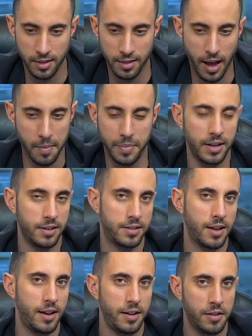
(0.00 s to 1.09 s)
That being
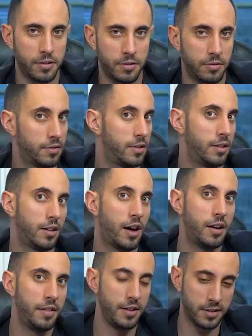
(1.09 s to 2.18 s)
said, you know, a
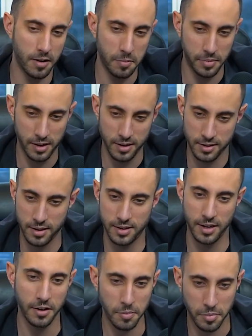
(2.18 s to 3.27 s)
lot of these companies
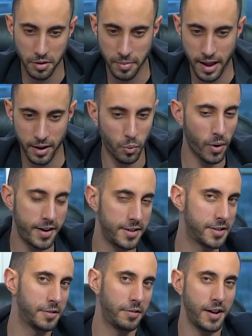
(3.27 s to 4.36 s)
continue to pull back. When is
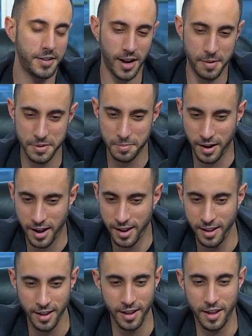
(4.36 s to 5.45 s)
the right time to buy?
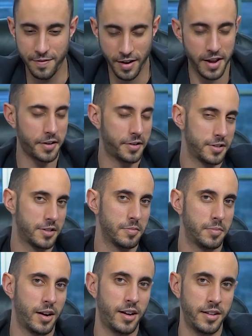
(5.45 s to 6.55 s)
If I had a crystal
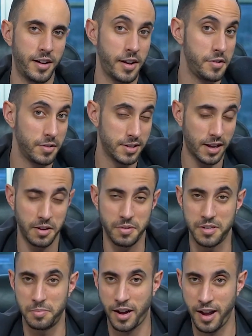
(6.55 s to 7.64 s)
ball and I knew exactly when
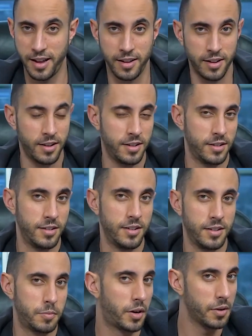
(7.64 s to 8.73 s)
to buy,
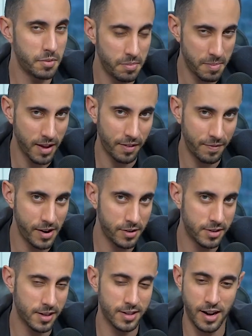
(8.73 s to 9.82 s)
probably wouldn't be making videos
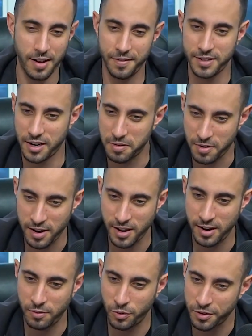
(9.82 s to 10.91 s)
because I'd have a ton of money
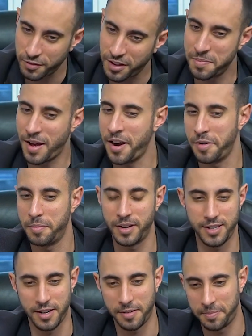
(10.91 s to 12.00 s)
and it wouldn't really matter. But